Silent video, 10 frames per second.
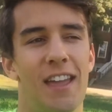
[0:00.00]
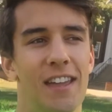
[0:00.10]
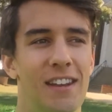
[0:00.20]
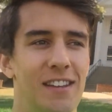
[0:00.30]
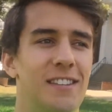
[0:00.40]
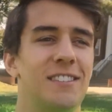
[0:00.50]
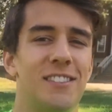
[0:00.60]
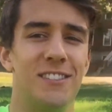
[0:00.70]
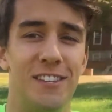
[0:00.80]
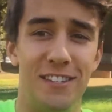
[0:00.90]
It is
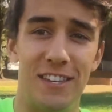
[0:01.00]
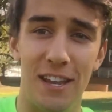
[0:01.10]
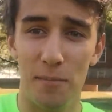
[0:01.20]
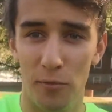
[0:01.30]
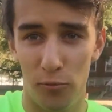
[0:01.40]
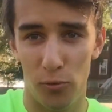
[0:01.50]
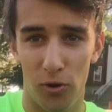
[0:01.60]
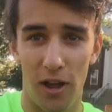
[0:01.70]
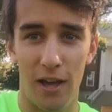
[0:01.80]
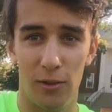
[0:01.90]
the day
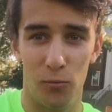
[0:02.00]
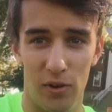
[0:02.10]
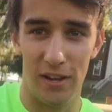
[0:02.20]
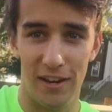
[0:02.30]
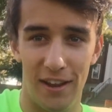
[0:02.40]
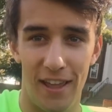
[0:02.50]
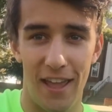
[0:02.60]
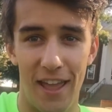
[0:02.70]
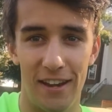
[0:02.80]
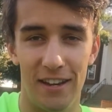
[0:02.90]
before Halloween,
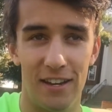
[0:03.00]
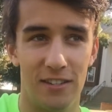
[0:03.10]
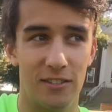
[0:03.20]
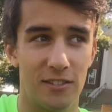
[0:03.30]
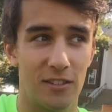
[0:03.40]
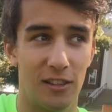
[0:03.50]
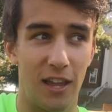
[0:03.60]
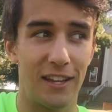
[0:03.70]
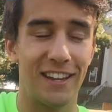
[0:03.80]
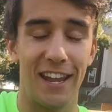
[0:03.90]
and it is
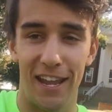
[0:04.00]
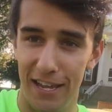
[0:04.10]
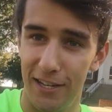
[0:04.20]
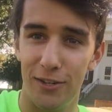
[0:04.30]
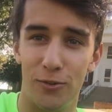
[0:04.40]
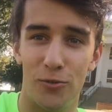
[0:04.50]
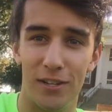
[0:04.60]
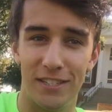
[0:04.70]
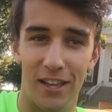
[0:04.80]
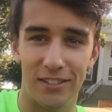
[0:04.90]
like eighty
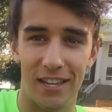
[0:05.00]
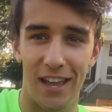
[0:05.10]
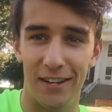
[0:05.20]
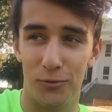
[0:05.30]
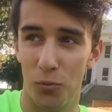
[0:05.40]
degrees outside.